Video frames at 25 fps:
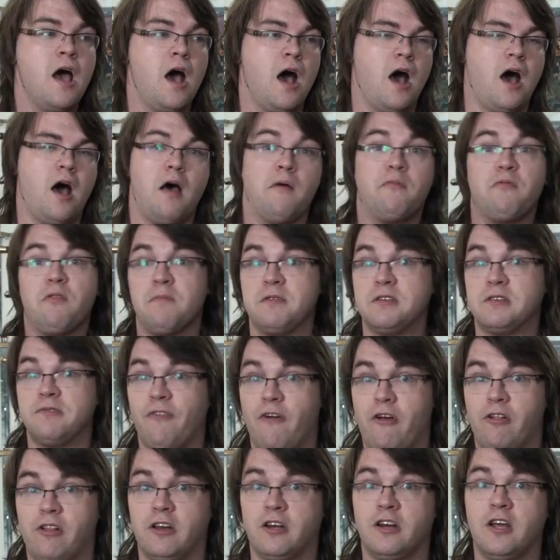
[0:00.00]
uh, from his
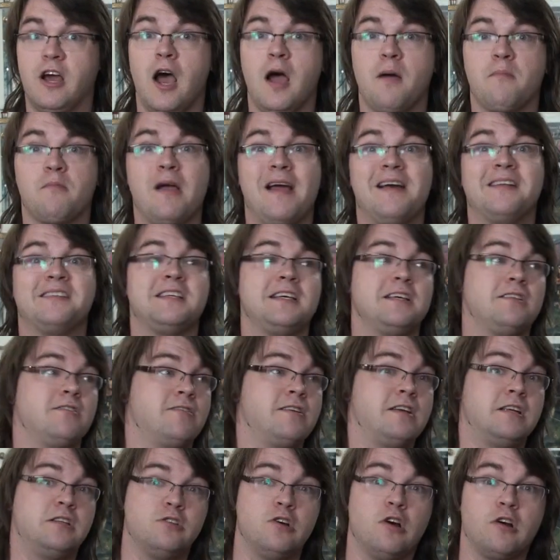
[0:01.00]
fallen comrades. Either
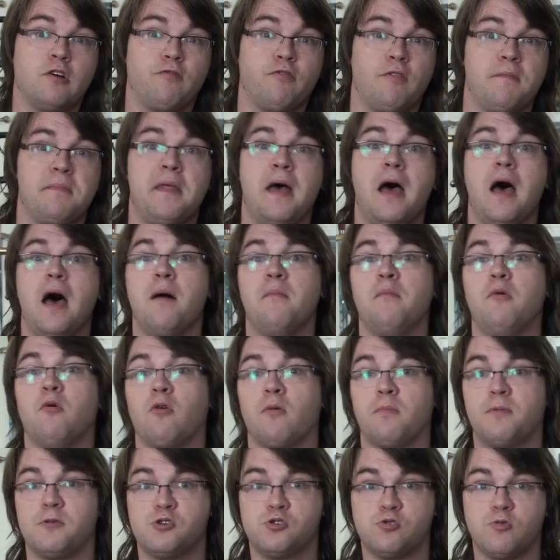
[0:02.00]
he took from them or
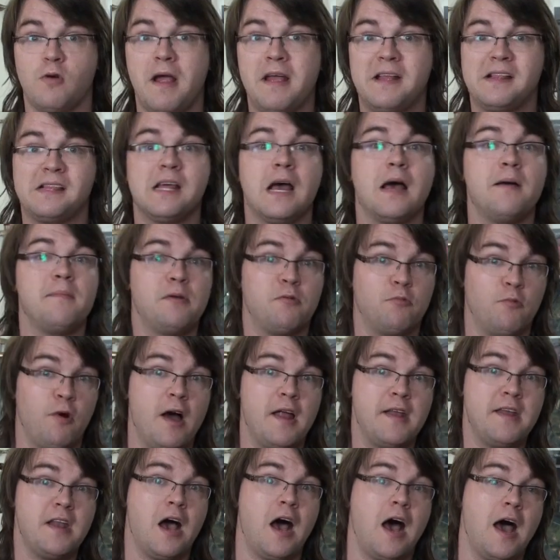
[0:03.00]
betrayed them and
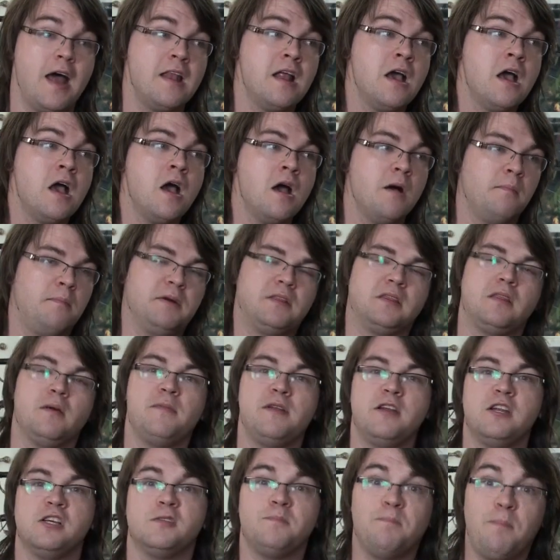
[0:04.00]
whatnot, put them
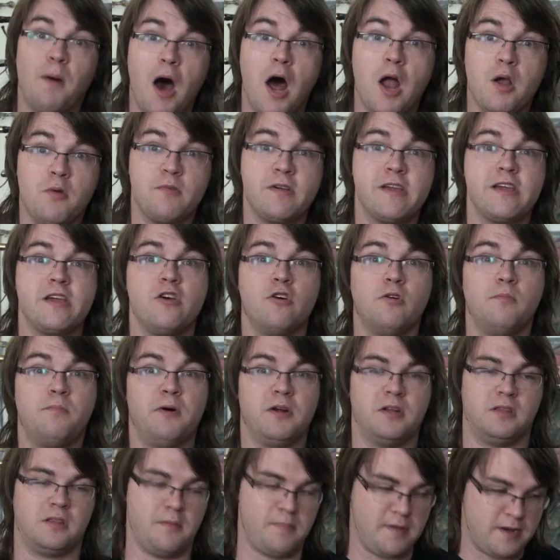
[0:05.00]
in his Banryu,
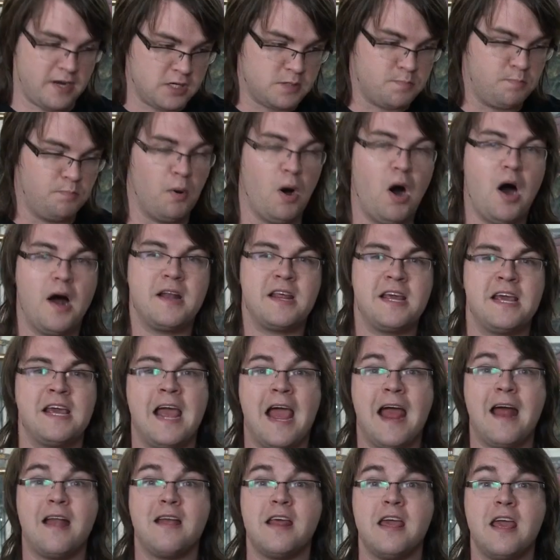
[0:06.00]
put them in his body,
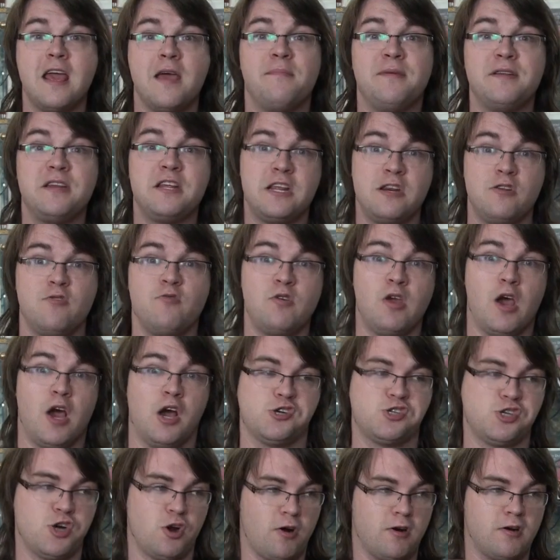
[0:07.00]
and him and
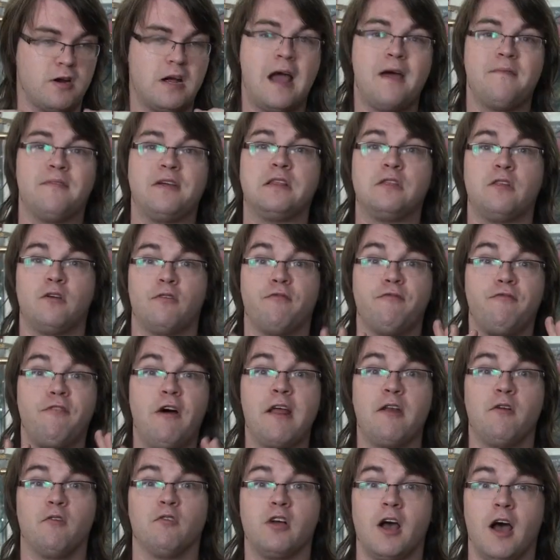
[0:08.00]
Inuyasha are having their
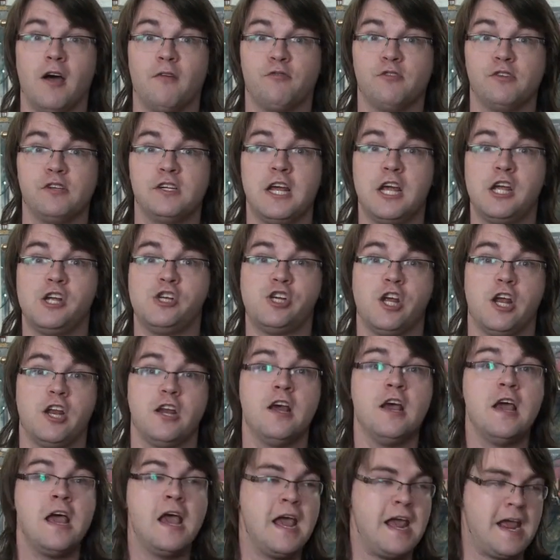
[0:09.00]
final confrontation
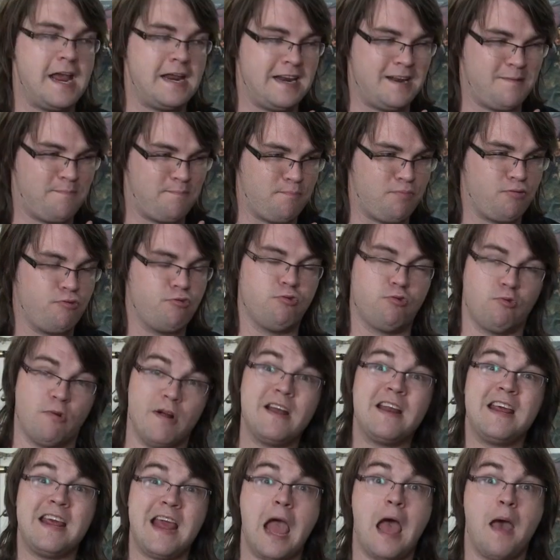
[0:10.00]
in a
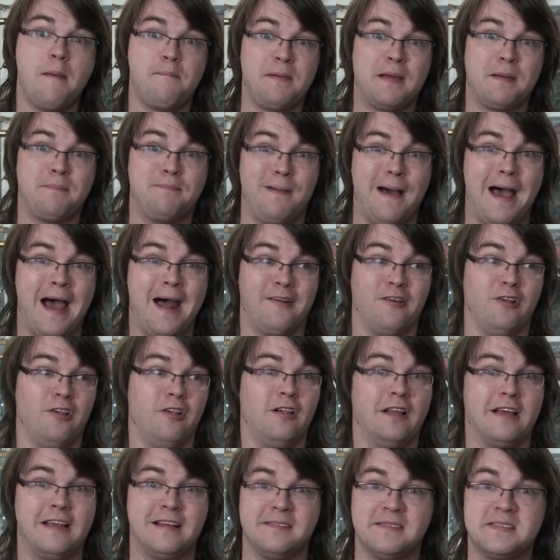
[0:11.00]
pretty epic
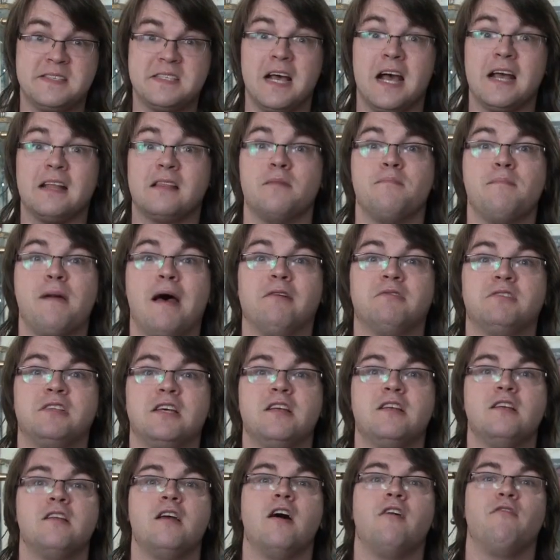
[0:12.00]
battle inside the
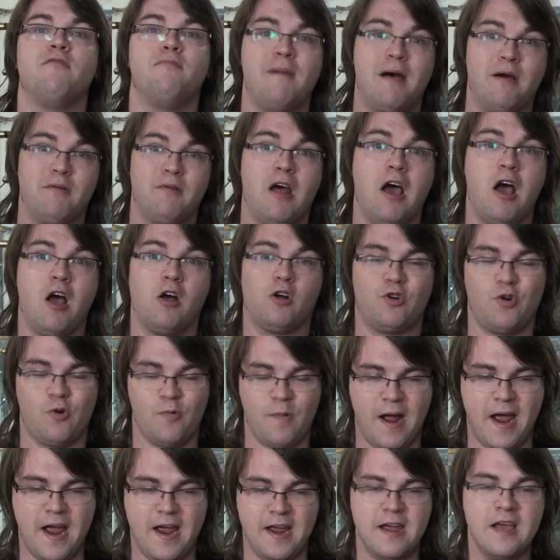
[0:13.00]
mountain of Mount
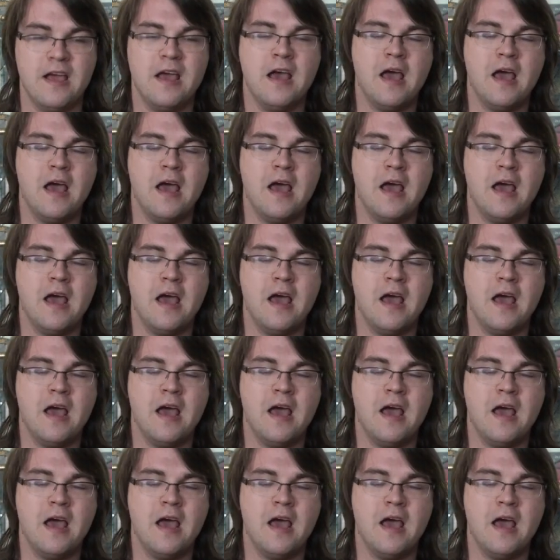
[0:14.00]
Hakurei.